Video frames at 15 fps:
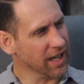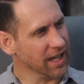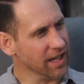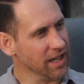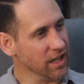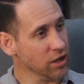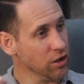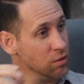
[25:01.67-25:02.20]

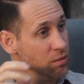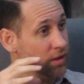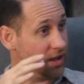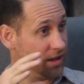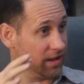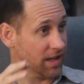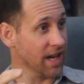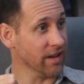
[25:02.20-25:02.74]
And you
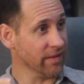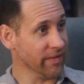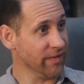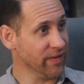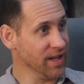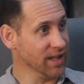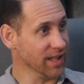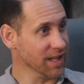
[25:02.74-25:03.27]
can kind of
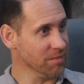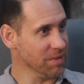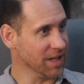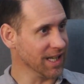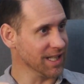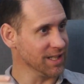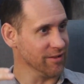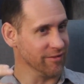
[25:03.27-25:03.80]
feel it
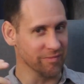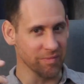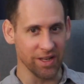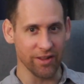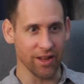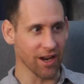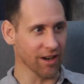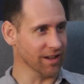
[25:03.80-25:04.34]
because you've
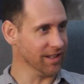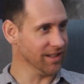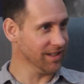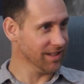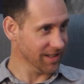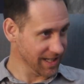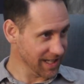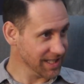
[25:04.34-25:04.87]
been there in
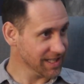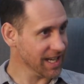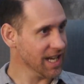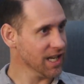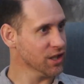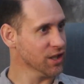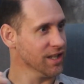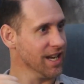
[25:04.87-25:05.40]
East
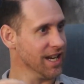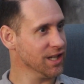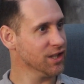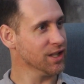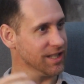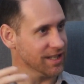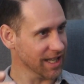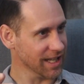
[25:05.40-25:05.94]
Asian
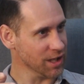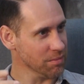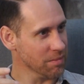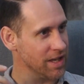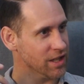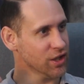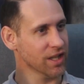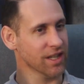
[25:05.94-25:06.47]
nations, like you
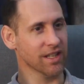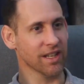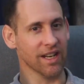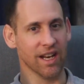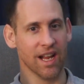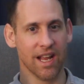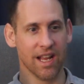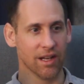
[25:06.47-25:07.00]
mentioned,
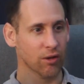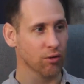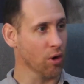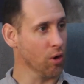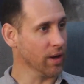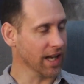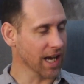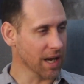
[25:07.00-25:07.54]
and
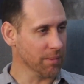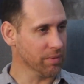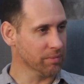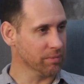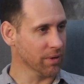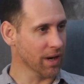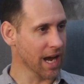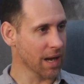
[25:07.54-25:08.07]
growing up
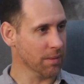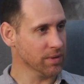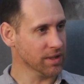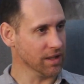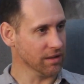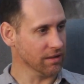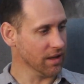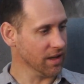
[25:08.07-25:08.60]
perhaps
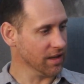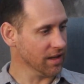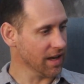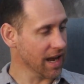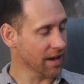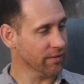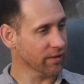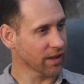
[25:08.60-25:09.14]
in
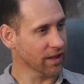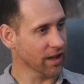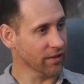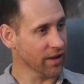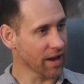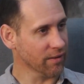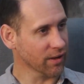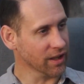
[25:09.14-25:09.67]
Africa,
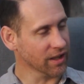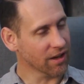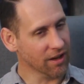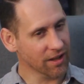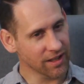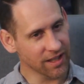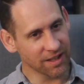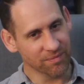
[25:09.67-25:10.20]
on the African
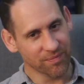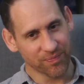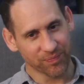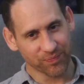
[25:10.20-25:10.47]
continent.